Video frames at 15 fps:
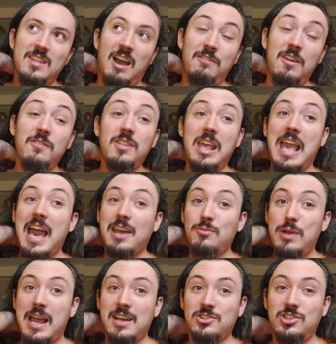I've definitely had
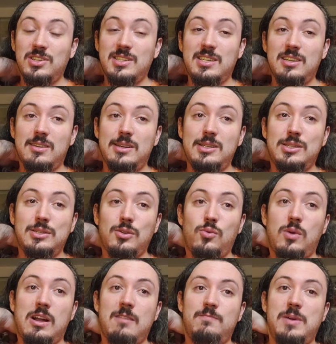reaction series
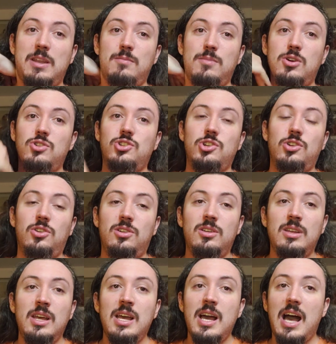where I've been
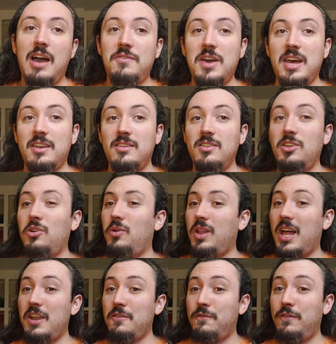emotional. I've had you know a
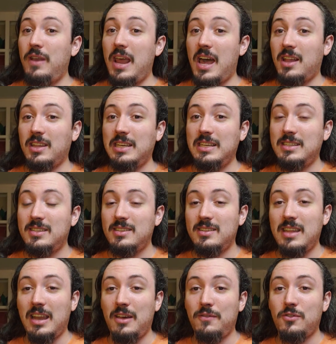lot of finales
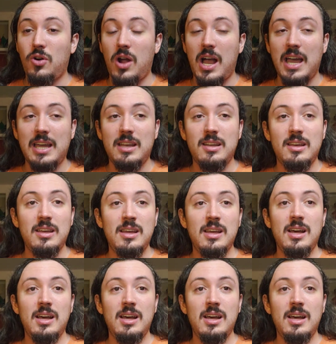that I've cried